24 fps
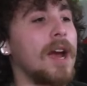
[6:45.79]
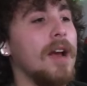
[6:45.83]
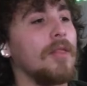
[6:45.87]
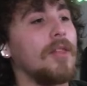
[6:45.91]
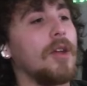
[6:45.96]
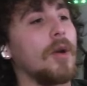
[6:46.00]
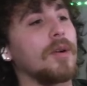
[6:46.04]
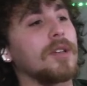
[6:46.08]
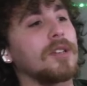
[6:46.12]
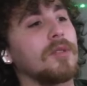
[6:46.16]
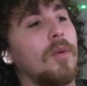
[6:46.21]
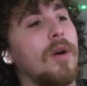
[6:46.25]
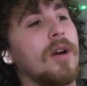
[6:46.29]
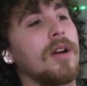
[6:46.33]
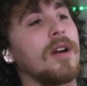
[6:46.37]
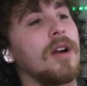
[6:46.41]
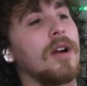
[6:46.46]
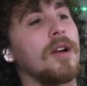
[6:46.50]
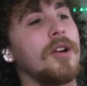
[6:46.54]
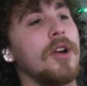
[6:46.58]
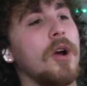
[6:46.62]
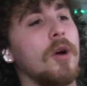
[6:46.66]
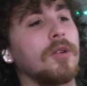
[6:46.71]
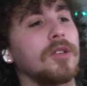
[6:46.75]
There was one
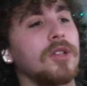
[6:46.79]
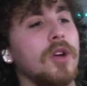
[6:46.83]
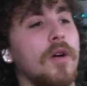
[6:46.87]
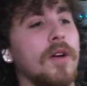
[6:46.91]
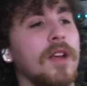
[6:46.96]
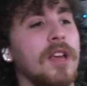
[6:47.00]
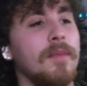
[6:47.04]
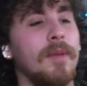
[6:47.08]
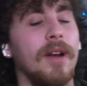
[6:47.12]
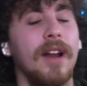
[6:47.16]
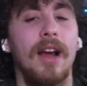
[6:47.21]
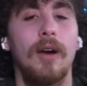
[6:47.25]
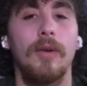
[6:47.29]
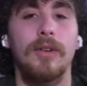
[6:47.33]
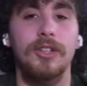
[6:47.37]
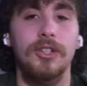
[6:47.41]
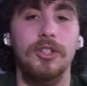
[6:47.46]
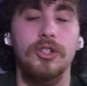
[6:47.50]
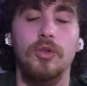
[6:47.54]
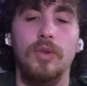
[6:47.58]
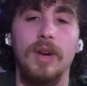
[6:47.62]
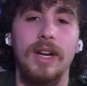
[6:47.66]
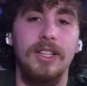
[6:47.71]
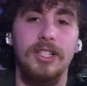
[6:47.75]
note talking about how it
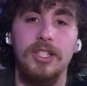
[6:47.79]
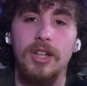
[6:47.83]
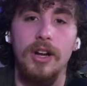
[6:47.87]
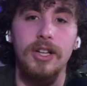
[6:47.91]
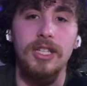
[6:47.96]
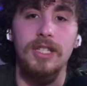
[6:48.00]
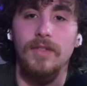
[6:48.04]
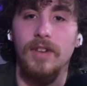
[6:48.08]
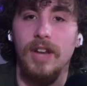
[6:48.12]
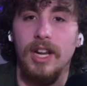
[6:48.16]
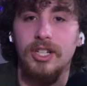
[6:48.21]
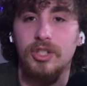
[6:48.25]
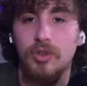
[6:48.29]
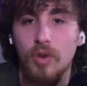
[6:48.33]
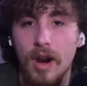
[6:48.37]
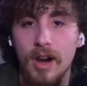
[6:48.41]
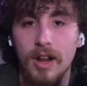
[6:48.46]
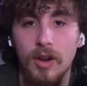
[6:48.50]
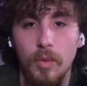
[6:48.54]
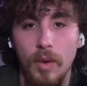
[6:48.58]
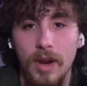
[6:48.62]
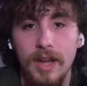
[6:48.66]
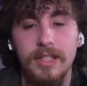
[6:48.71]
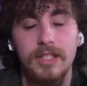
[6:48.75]
just creates tons of
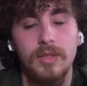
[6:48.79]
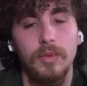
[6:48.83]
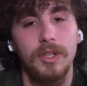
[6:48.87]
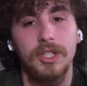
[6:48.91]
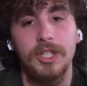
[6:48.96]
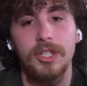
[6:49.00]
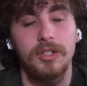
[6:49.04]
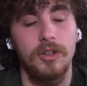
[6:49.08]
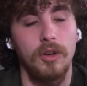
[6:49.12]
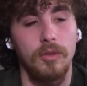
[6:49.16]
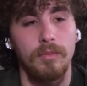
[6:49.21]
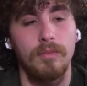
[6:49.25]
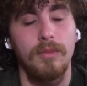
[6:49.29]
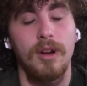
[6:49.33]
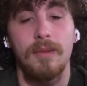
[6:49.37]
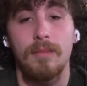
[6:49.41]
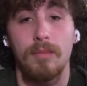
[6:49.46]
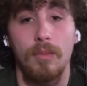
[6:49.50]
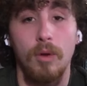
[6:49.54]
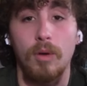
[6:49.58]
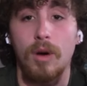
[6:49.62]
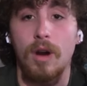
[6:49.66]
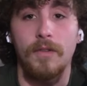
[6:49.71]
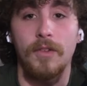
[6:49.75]
electronic waste, which is,
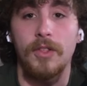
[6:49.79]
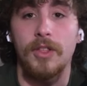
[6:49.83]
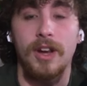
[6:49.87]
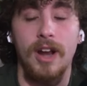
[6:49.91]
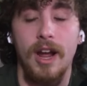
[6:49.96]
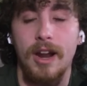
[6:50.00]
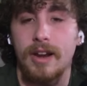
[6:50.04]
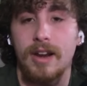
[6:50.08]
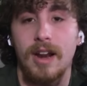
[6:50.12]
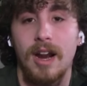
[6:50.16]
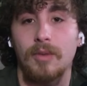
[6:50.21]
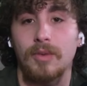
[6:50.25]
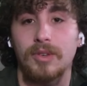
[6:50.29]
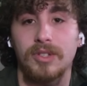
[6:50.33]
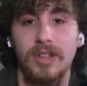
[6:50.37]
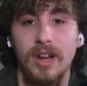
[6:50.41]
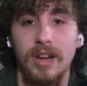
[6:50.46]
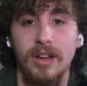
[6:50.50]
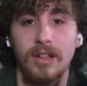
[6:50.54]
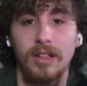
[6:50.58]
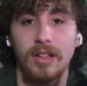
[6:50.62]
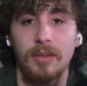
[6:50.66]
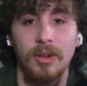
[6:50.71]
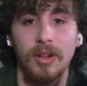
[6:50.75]
more often than not
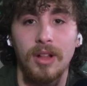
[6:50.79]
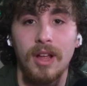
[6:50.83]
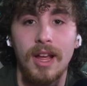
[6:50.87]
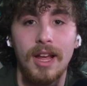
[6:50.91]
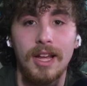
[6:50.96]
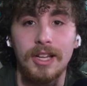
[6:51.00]
recyclable.